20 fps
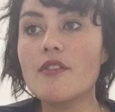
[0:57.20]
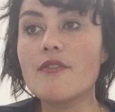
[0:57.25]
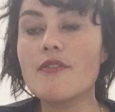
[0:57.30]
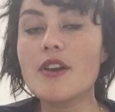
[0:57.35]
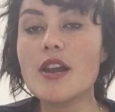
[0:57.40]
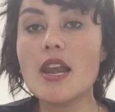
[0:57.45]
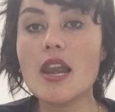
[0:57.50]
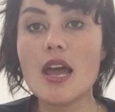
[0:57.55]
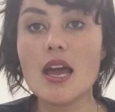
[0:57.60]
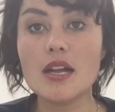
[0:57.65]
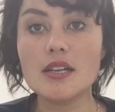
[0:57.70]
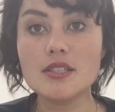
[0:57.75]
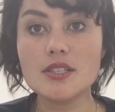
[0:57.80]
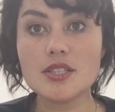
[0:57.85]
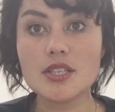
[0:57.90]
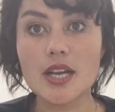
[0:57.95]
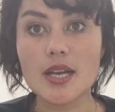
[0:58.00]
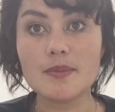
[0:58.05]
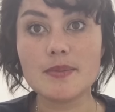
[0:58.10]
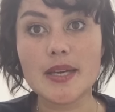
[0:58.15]
For
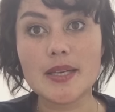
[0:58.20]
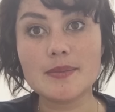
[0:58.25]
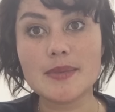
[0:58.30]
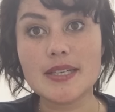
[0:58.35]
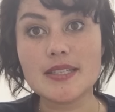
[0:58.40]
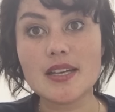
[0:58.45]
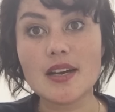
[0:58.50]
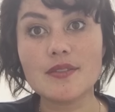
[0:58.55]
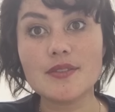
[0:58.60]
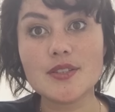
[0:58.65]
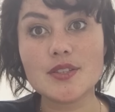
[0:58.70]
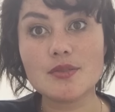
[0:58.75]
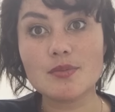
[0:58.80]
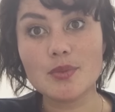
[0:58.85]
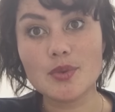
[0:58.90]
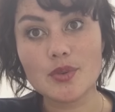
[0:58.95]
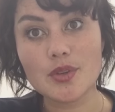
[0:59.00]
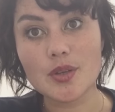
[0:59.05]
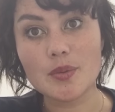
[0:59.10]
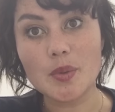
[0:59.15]
lunch, I made myself a
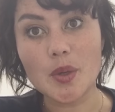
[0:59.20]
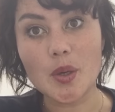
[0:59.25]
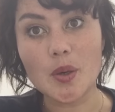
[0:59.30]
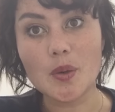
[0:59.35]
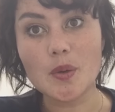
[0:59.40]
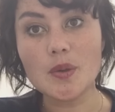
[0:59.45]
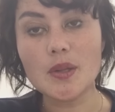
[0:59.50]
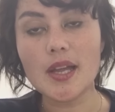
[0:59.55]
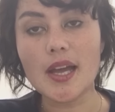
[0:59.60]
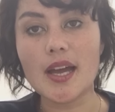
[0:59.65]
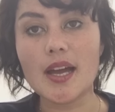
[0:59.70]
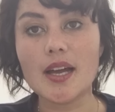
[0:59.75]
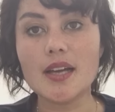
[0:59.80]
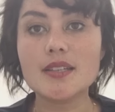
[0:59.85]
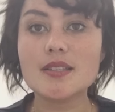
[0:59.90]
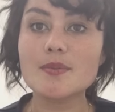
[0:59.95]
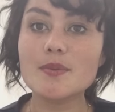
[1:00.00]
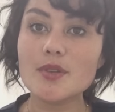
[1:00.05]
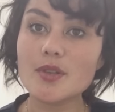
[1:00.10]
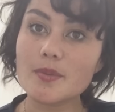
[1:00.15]
smoothie bowl. Uh,
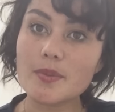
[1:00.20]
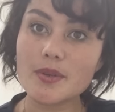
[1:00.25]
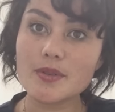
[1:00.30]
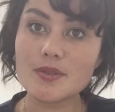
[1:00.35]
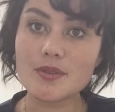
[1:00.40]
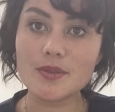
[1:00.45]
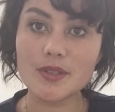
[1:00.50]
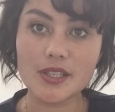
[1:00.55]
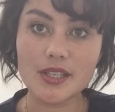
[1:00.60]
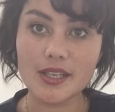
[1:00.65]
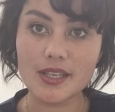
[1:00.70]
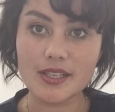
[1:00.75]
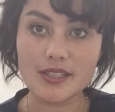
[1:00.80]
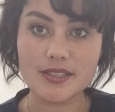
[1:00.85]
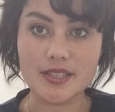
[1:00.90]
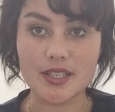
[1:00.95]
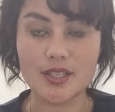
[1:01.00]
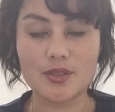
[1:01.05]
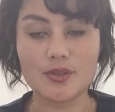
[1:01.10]
smoothie bowls are really easy.